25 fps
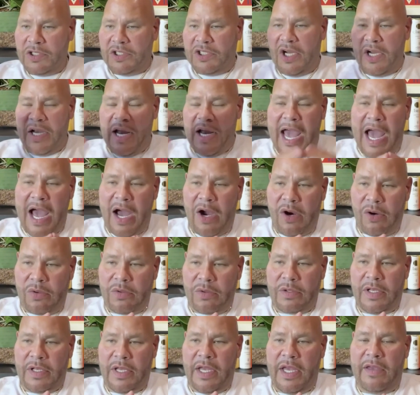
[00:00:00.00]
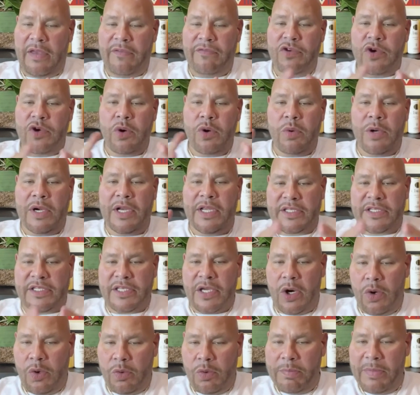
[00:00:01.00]
So now, if you would
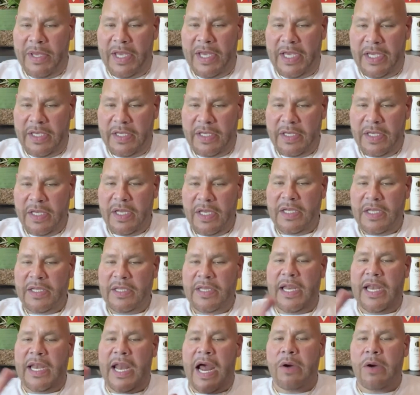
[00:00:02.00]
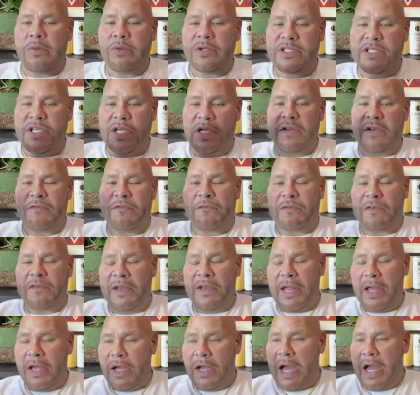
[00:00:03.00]
have told me that I was
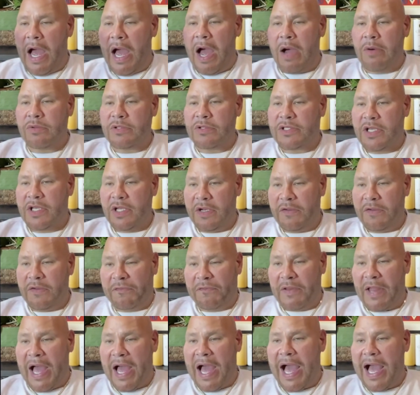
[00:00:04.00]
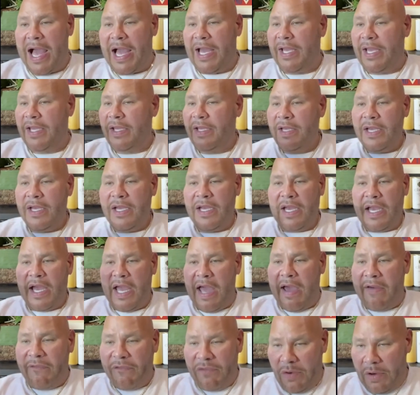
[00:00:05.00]
gonna fly
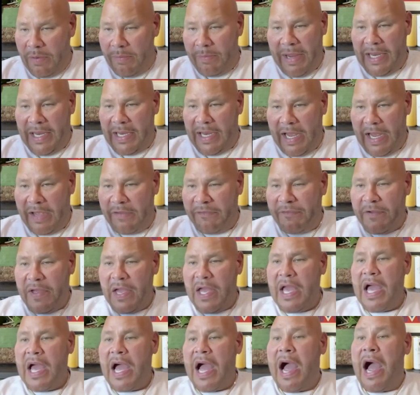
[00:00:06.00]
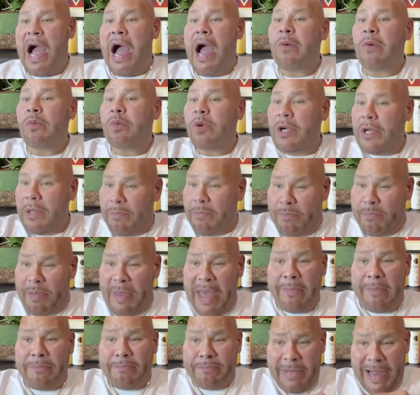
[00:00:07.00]
ever in my life, I would have
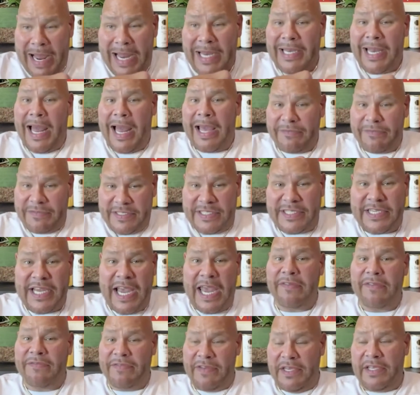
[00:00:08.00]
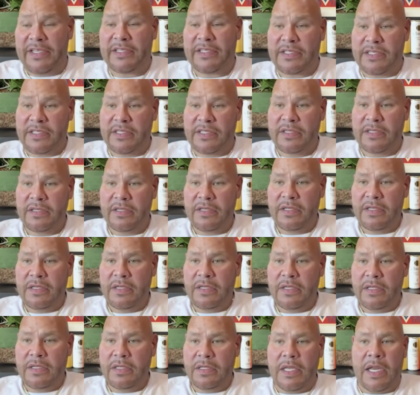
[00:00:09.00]
bet my life savings
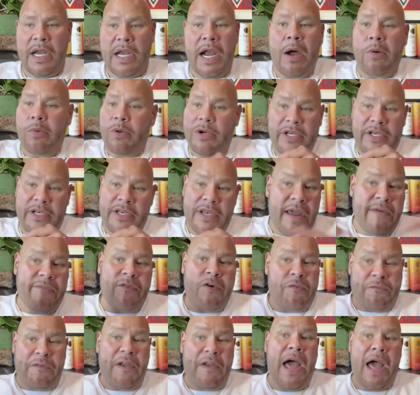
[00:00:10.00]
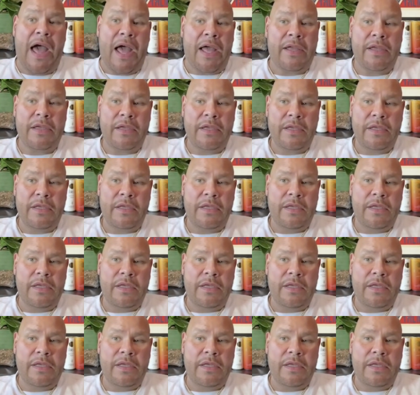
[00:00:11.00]
that I would never fly.